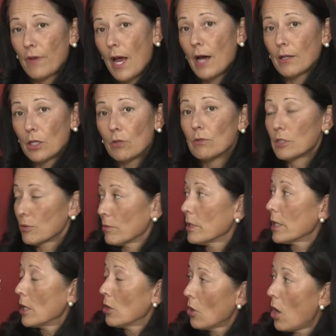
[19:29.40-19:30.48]
value is
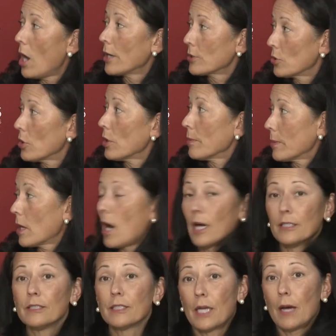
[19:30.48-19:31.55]
really a long-term
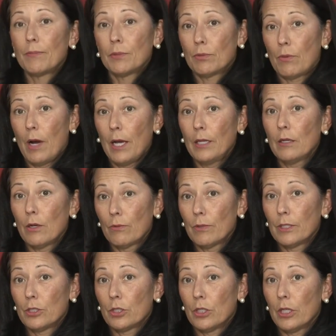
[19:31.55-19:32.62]
concept, right,
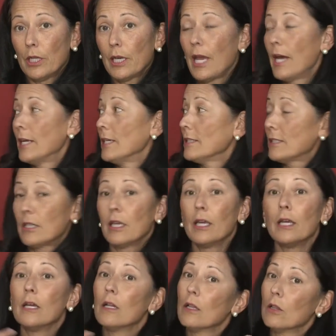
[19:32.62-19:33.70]
originally, and it's
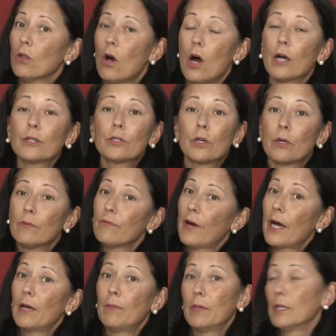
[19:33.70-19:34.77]
the long-term
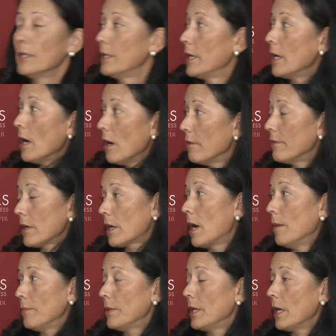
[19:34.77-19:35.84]
viability of the
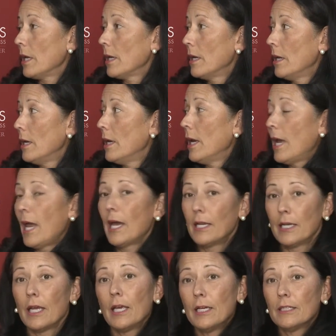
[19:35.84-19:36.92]
company.
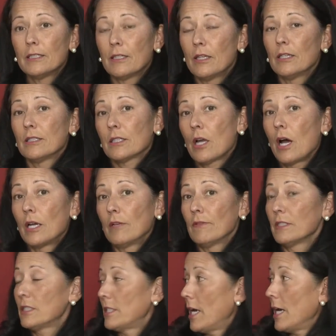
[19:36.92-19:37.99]
And is this kind of a
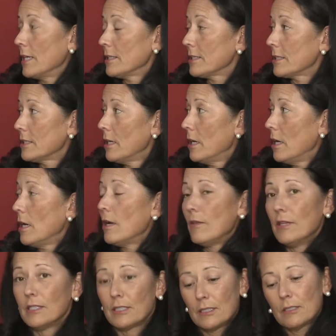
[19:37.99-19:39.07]
stance,
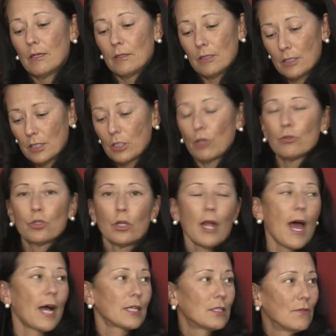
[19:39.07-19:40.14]
this social
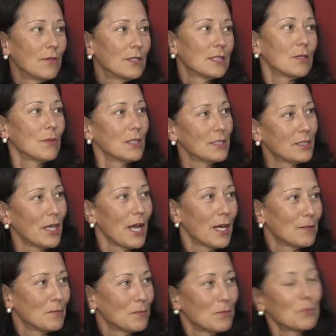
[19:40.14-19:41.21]
activism, as
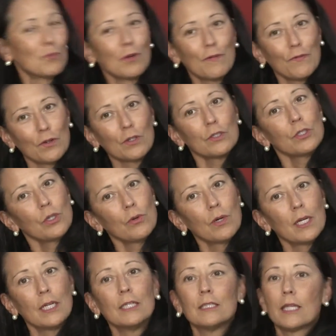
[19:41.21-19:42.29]
Dan referred to
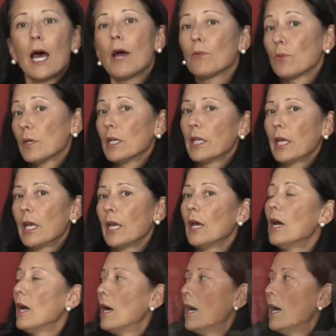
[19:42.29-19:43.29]
it, is that really